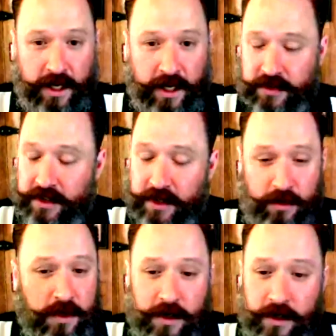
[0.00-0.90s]
And I said, you
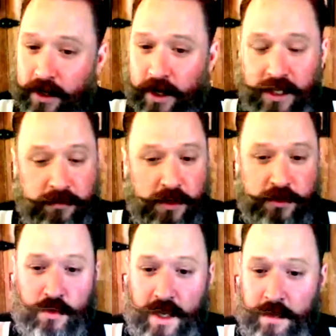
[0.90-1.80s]
know, you ought to give it a
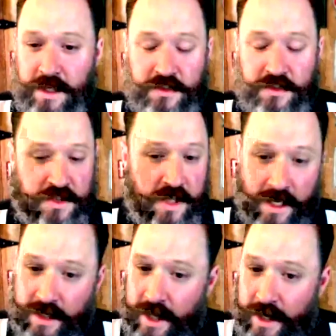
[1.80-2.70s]
try. I mean, because she's got
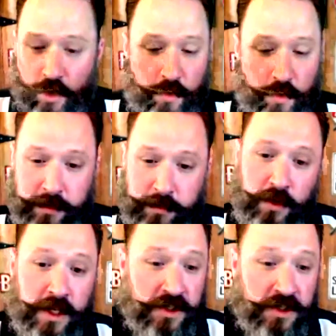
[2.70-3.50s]
a lot of local people.